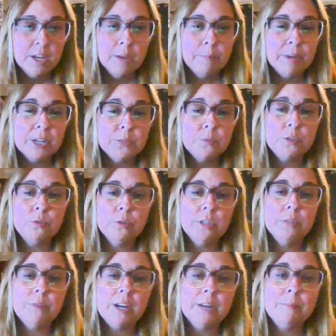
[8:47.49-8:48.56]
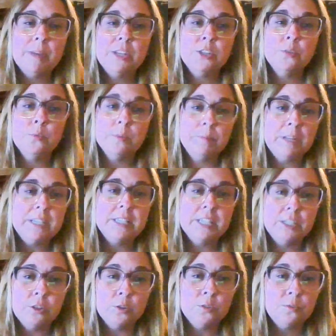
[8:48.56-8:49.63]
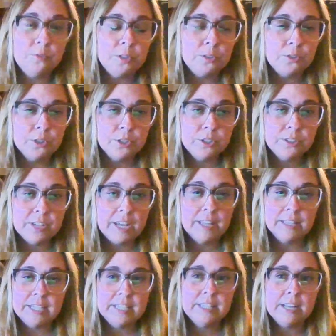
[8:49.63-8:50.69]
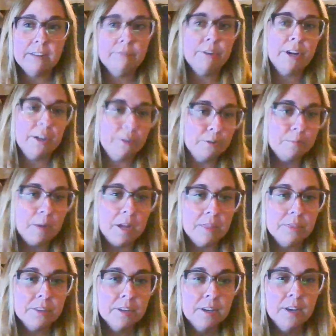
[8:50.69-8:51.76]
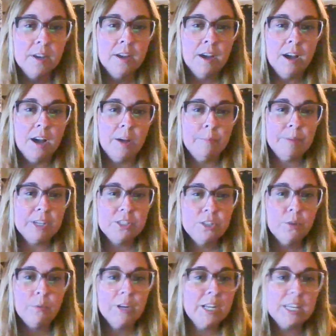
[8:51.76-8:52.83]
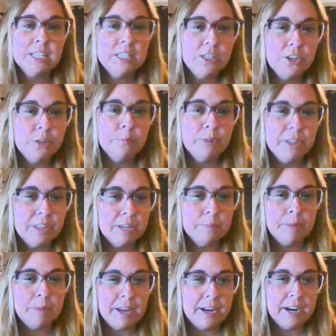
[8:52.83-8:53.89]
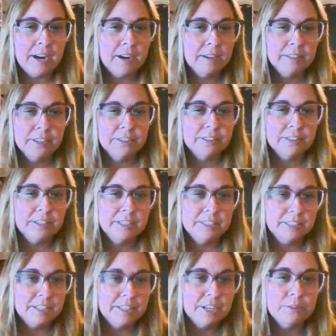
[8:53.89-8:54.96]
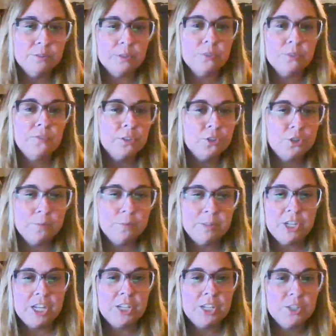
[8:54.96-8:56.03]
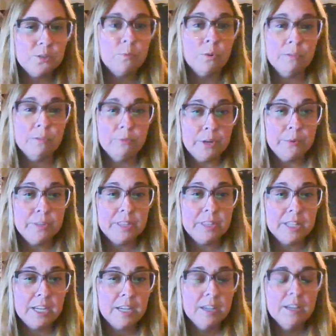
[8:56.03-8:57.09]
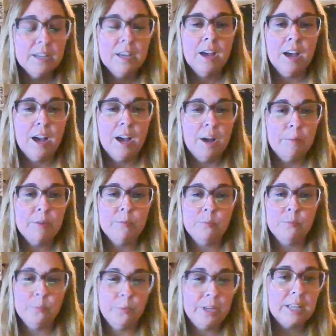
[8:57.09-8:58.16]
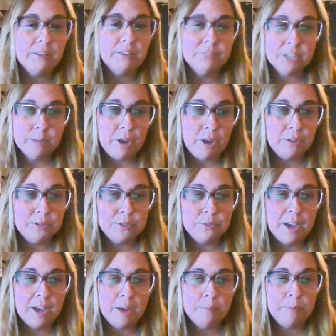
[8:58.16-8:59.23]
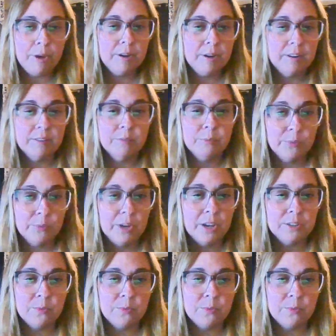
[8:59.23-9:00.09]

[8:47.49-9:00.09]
because we truly recommend you replacing those filters at least every other month. Because you don't want to continue to breathe in bad air. Those filters should be changed more frequently. And we love to come out and do that, but we also